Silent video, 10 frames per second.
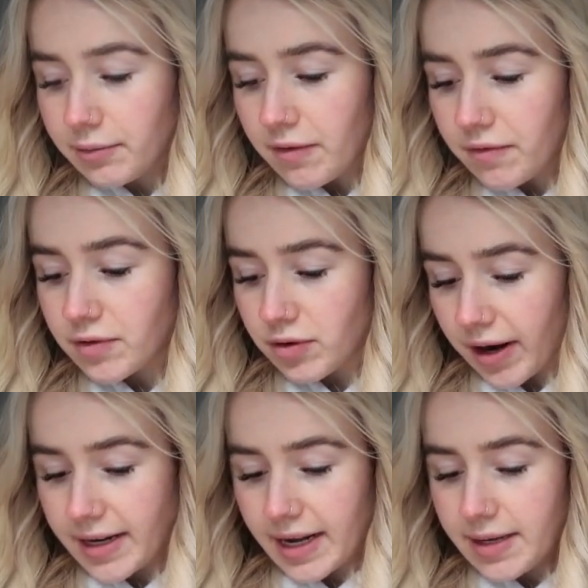with
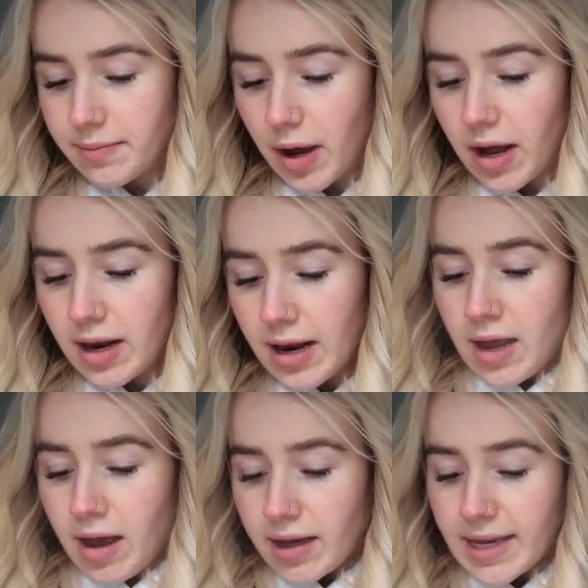training, but
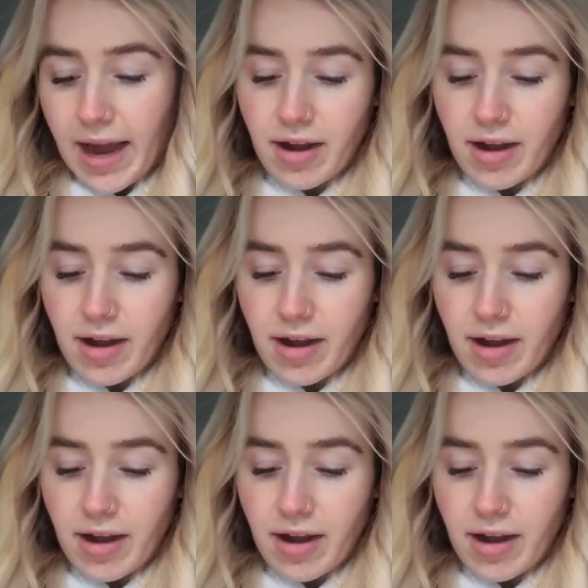yeah,